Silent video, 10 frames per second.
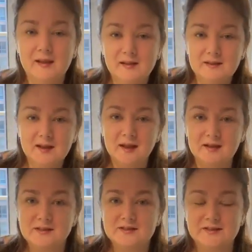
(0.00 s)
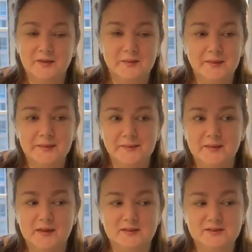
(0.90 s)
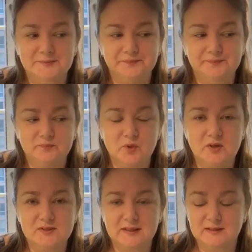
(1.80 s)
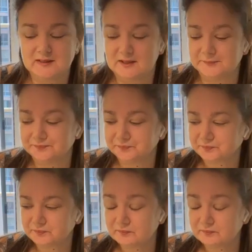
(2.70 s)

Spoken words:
And yeah, so what else? What else can I tell you?